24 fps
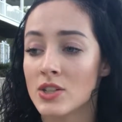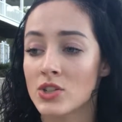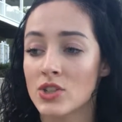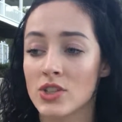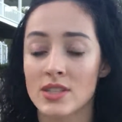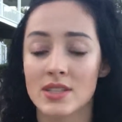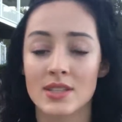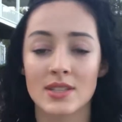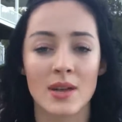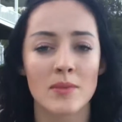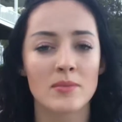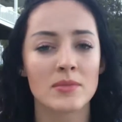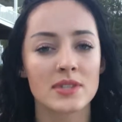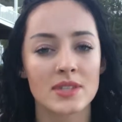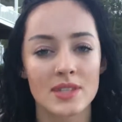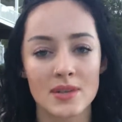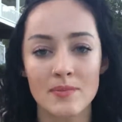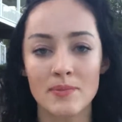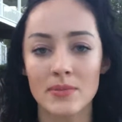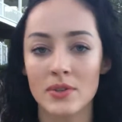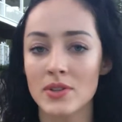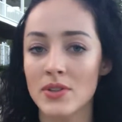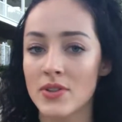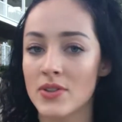just some
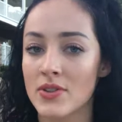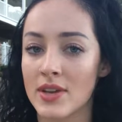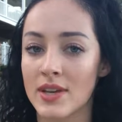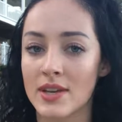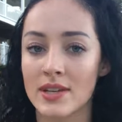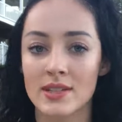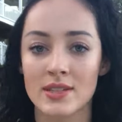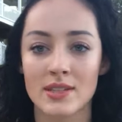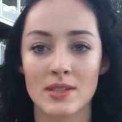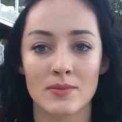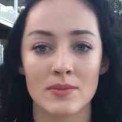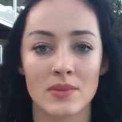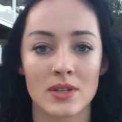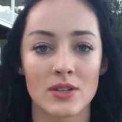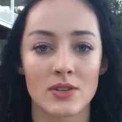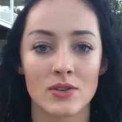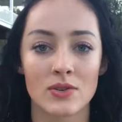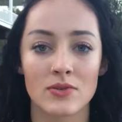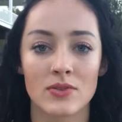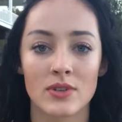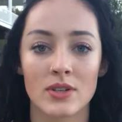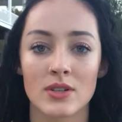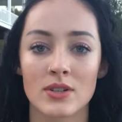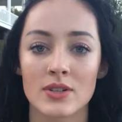simple things and
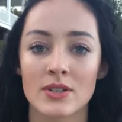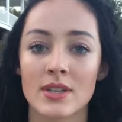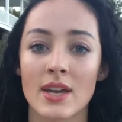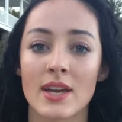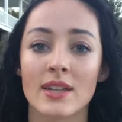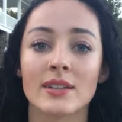maneuvers,